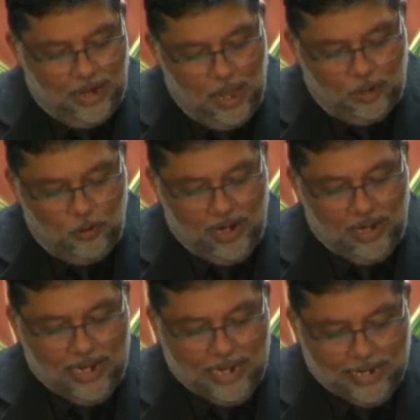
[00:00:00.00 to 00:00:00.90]
and
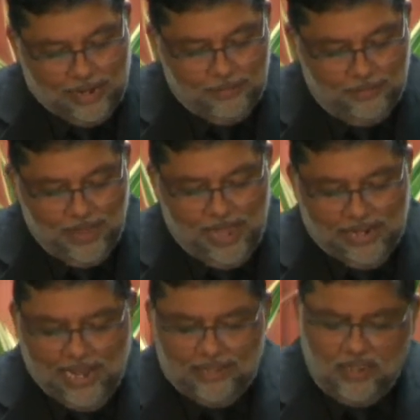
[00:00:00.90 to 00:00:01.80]
Aquila heard him,
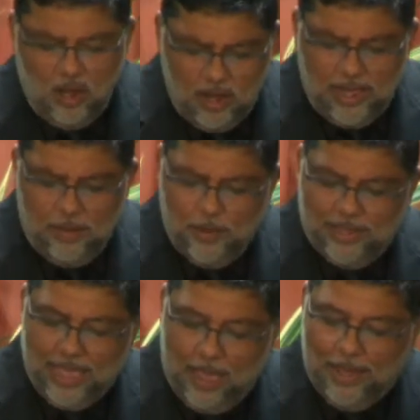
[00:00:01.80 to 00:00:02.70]
they took him
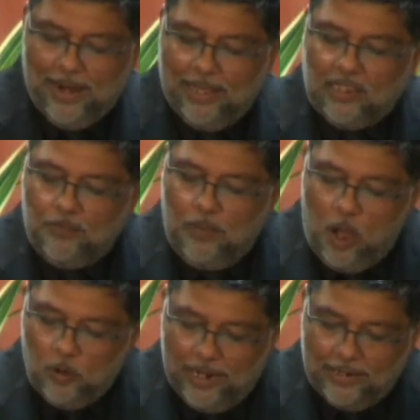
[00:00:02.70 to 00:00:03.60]
with them and
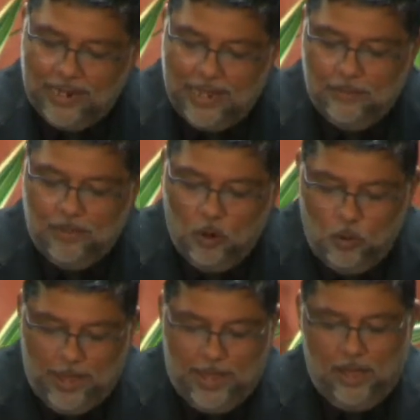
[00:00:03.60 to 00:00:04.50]
expounded to him the
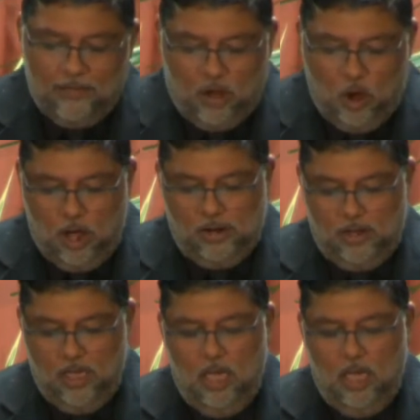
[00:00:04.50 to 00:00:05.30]
way of God